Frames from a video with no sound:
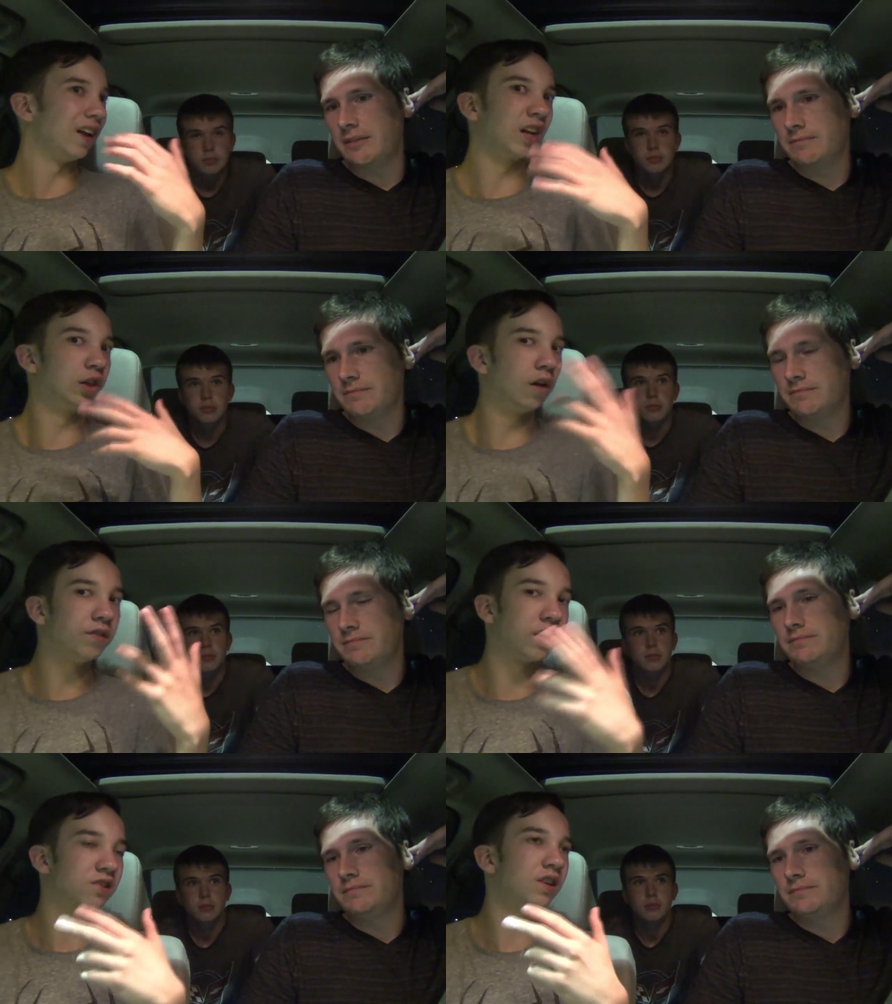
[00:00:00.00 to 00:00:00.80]
Speaker 1: yeah. and I
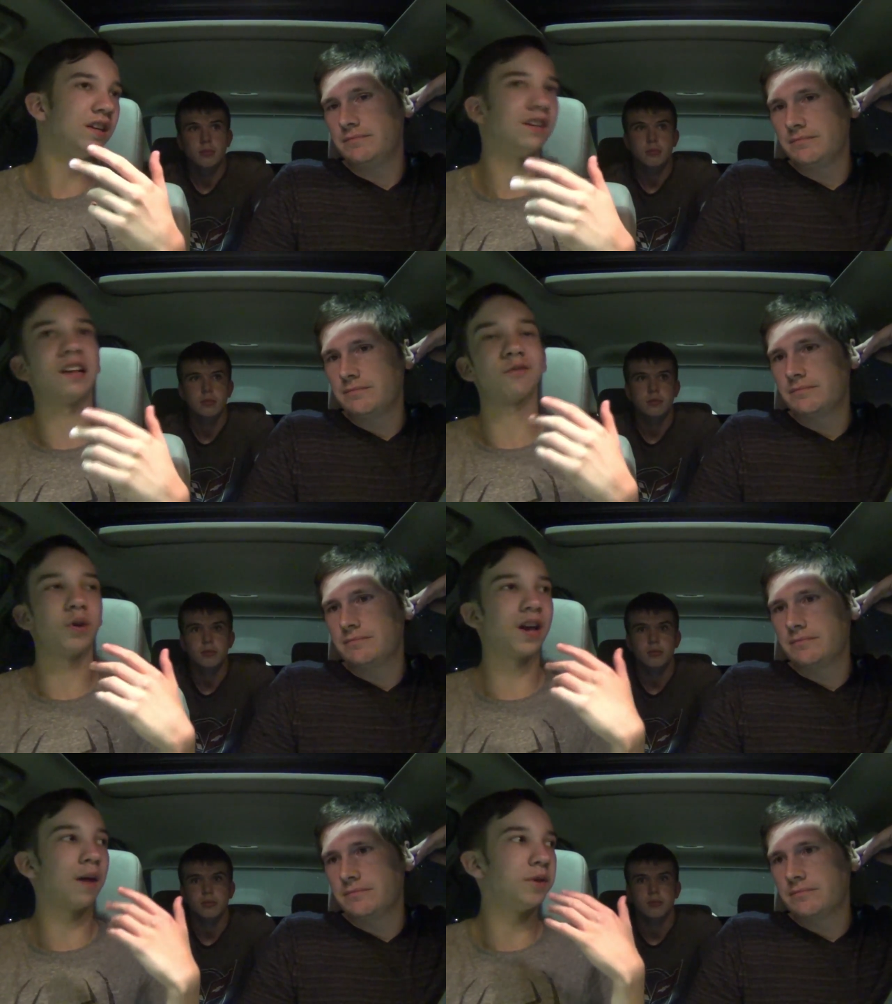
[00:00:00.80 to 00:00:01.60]
love that scene, and
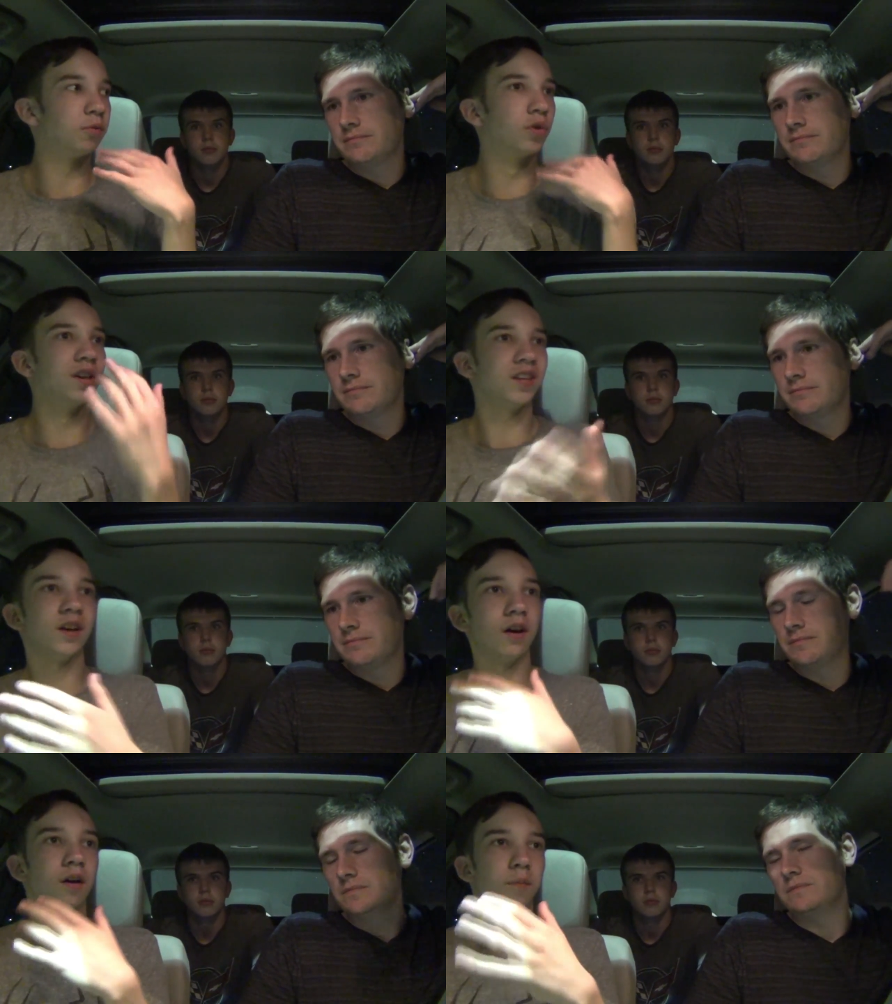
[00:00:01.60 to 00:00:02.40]
that's what got me
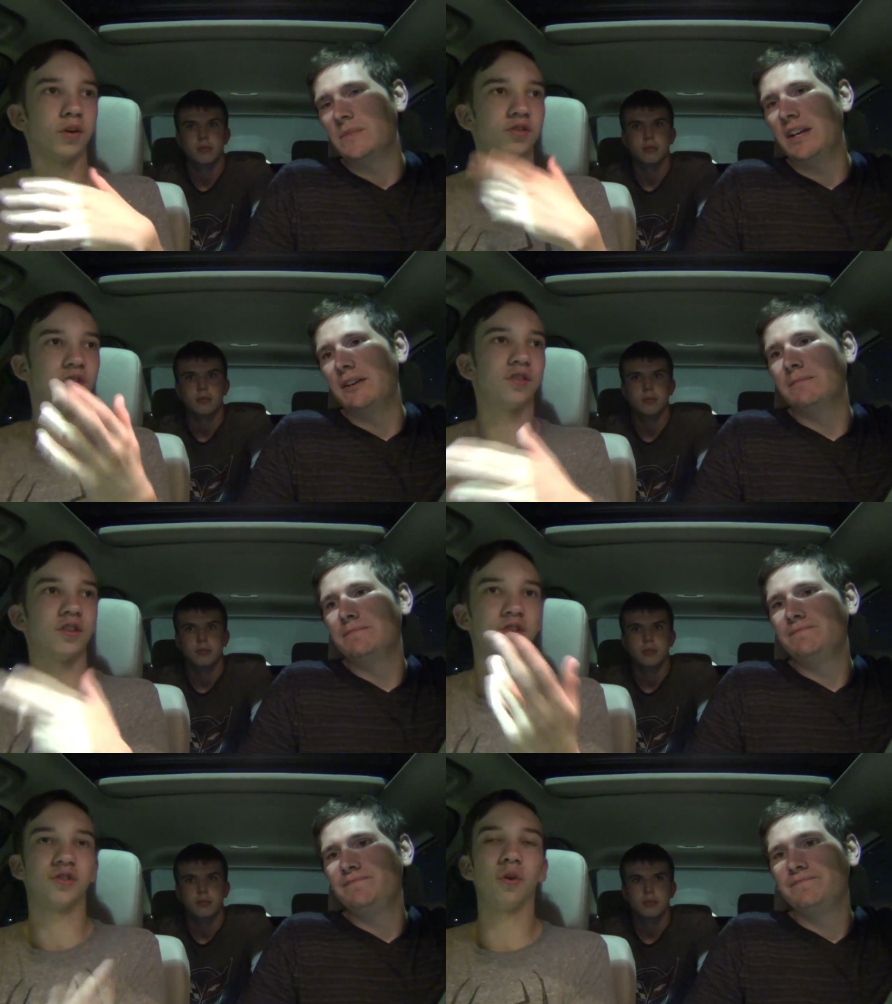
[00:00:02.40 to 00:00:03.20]
really immersed yeah.
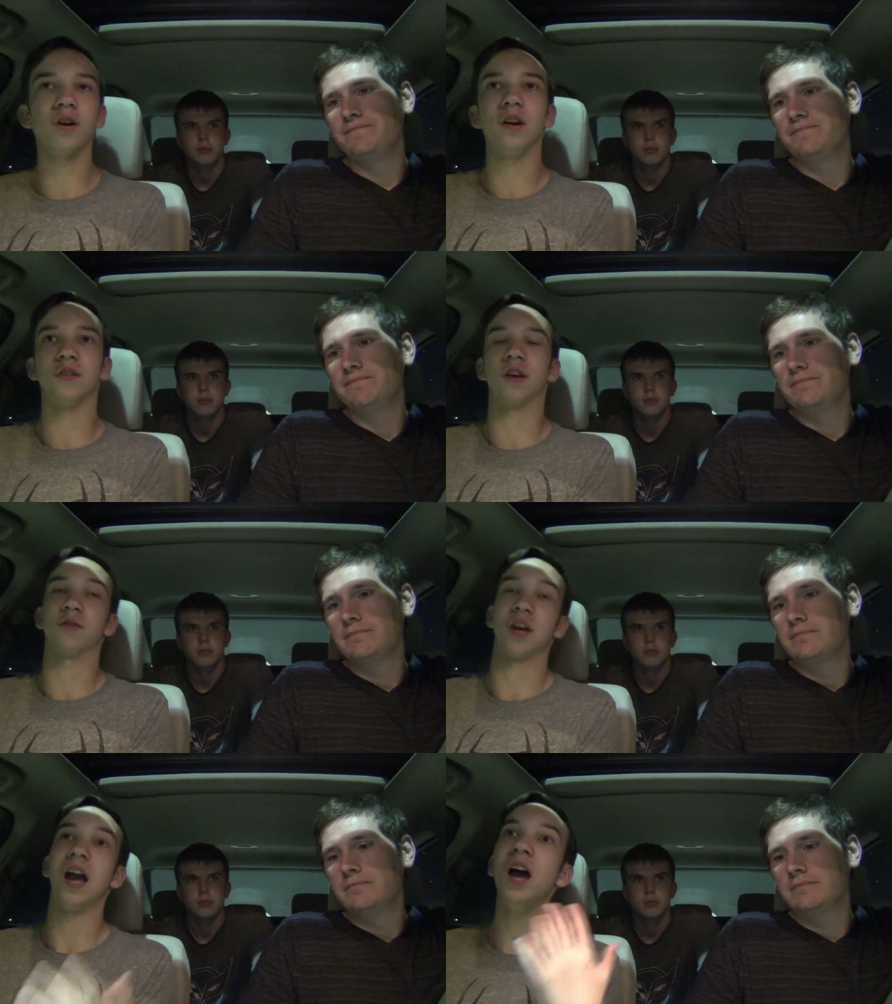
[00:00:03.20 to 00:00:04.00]
into the story and
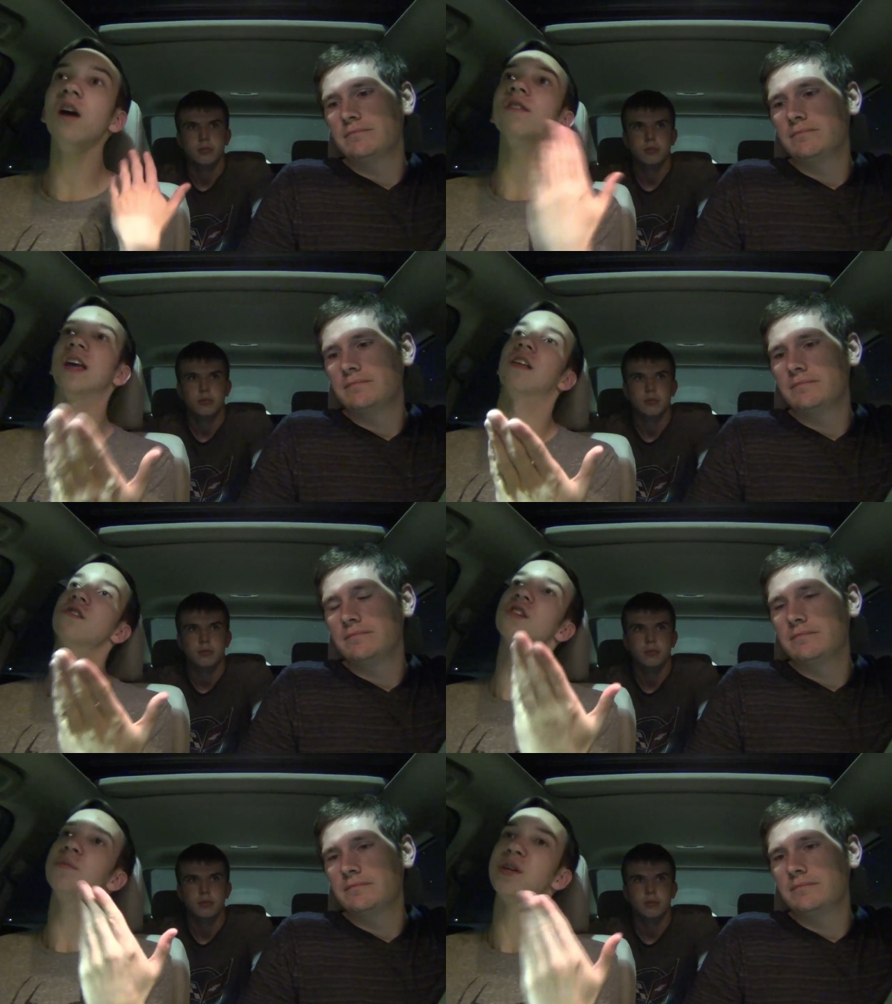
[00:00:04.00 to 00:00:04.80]
everything. I was like, hell
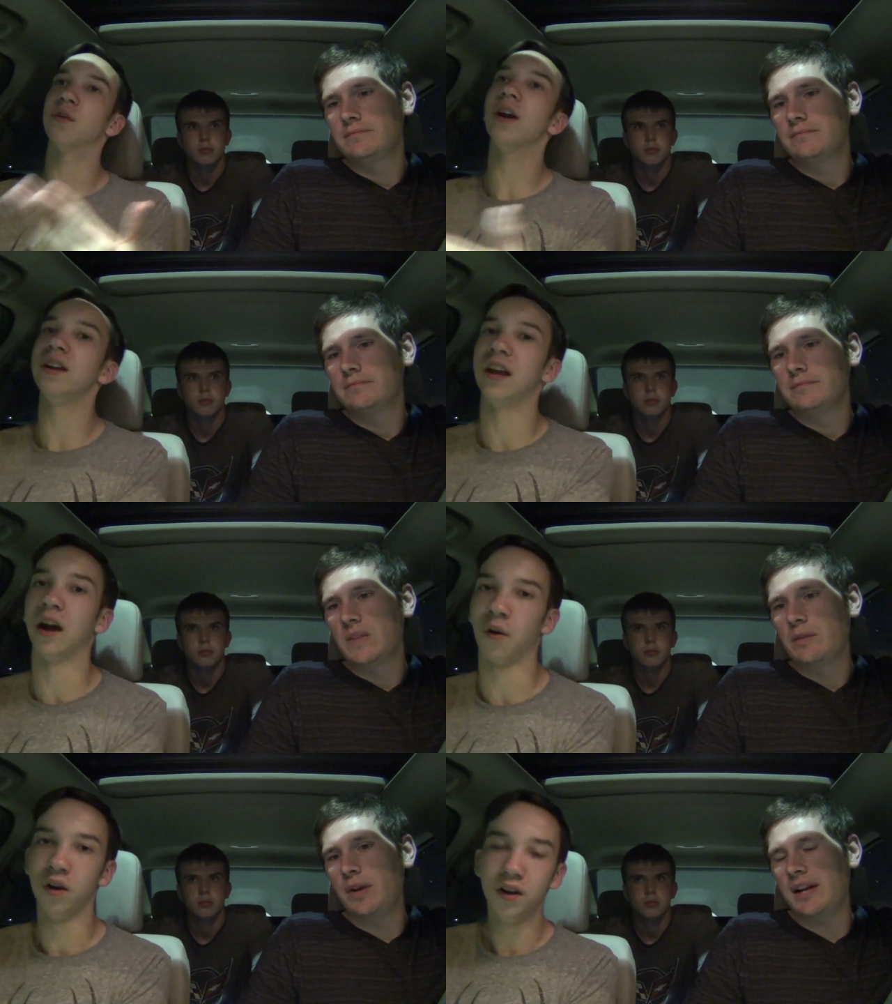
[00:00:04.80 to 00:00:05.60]
yeah, this is gonna be great
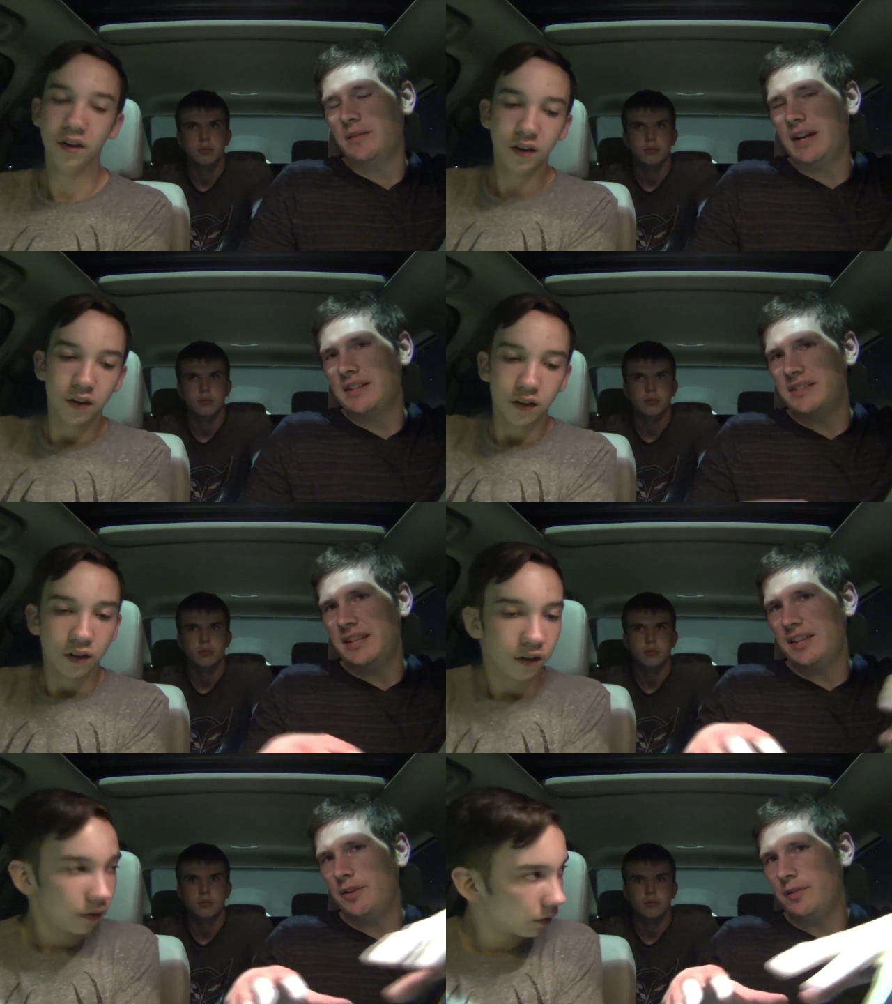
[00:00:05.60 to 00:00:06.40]
now. We got we got to
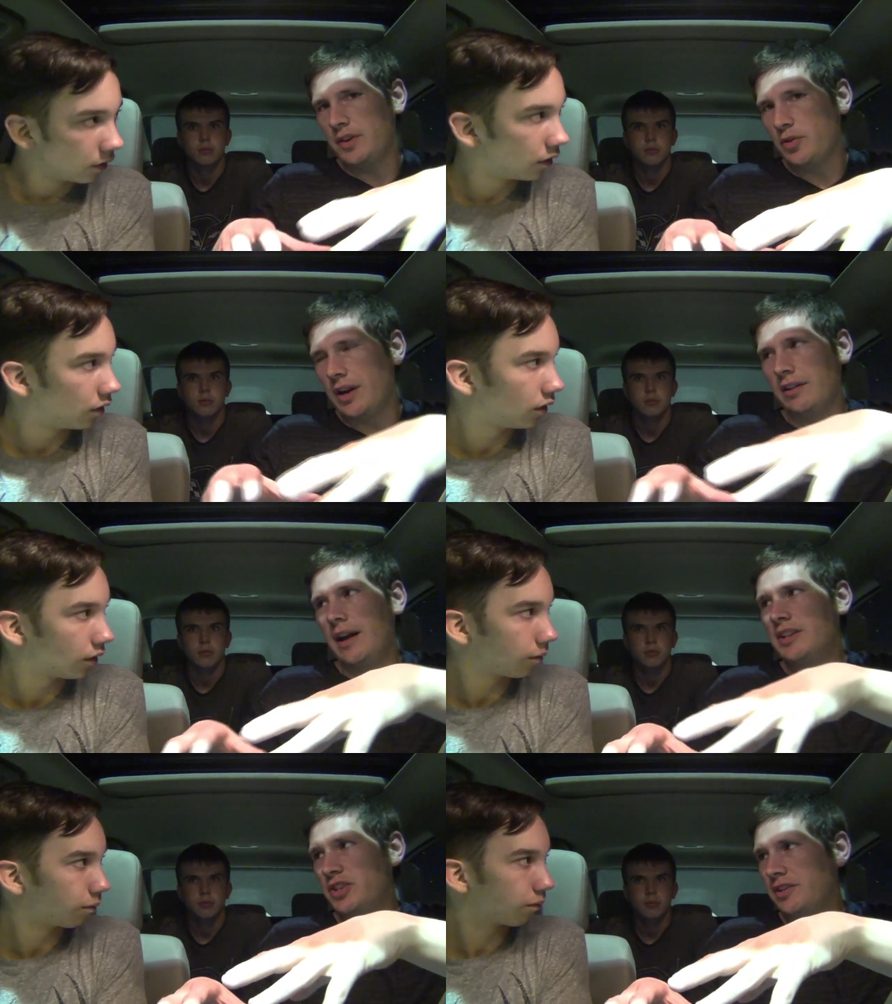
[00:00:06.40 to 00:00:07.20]
see though,
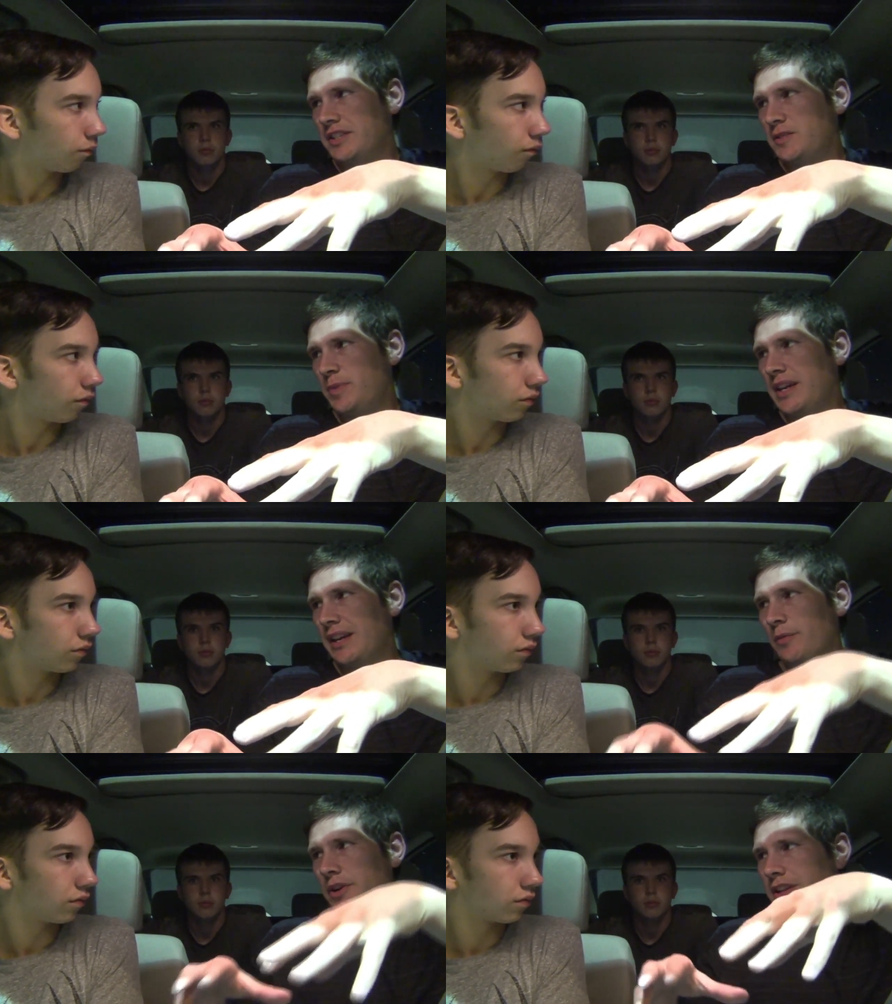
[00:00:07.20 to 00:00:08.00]
chronologically
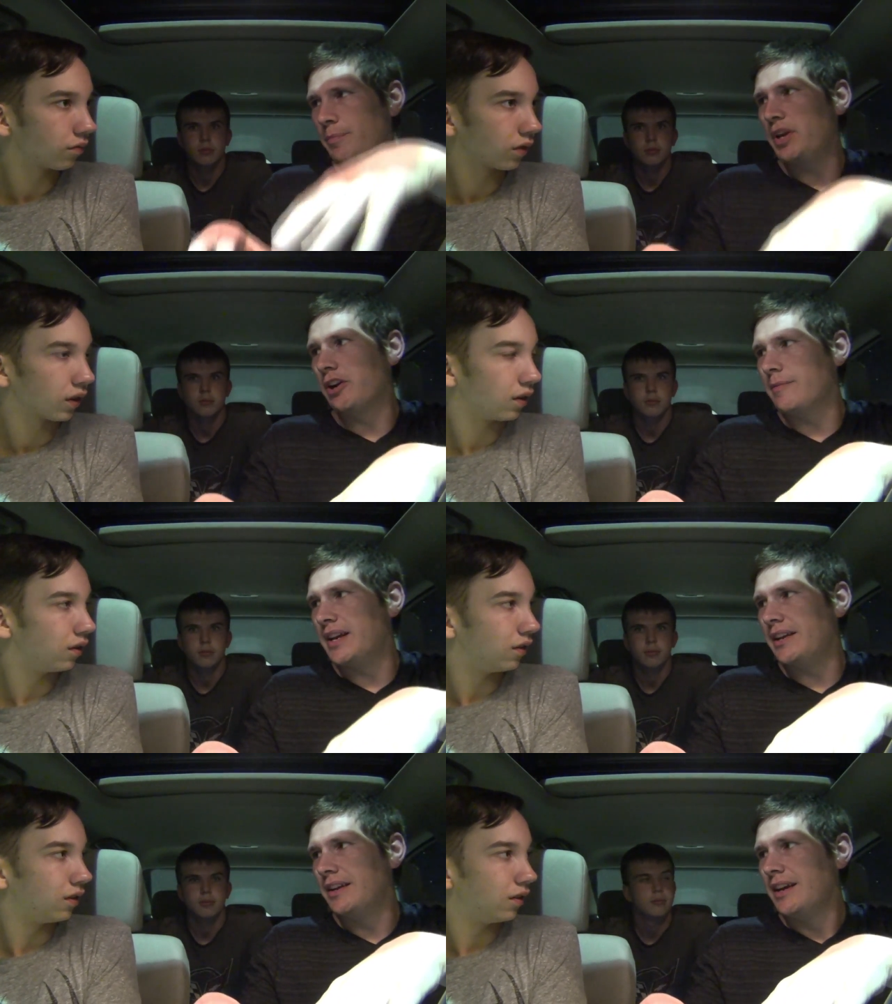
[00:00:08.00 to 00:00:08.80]
speaking, we're in the
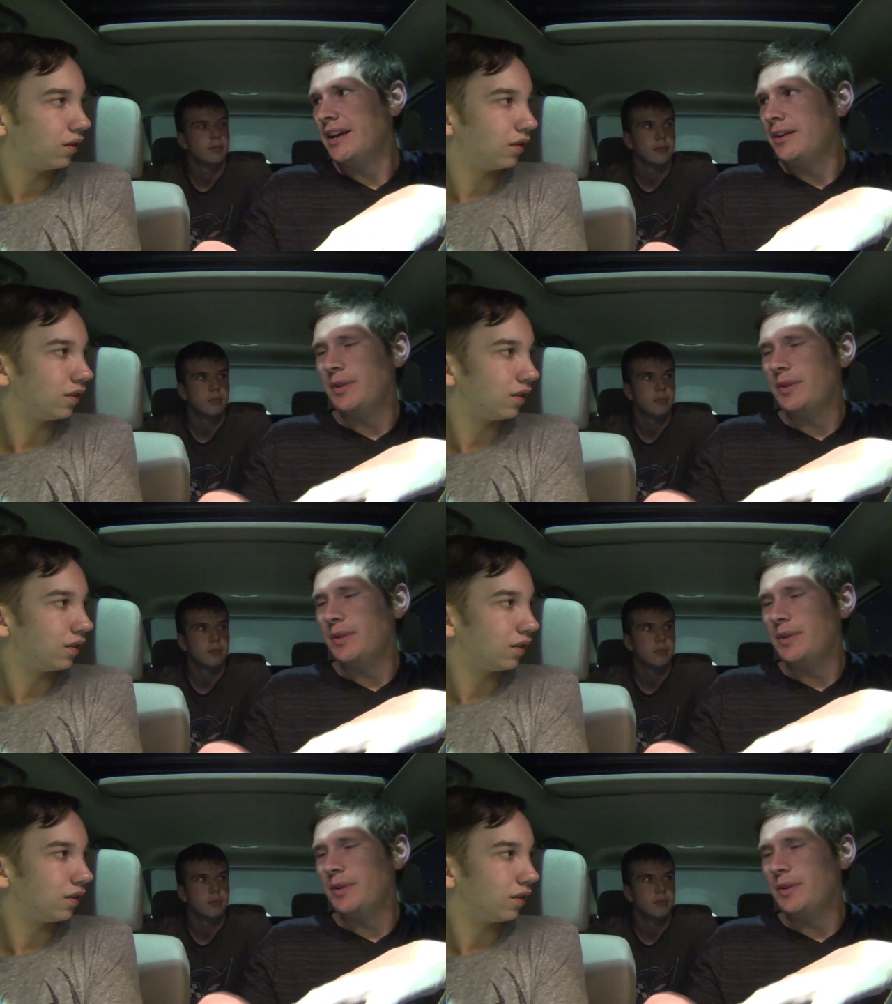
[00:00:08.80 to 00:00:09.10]
pyramid.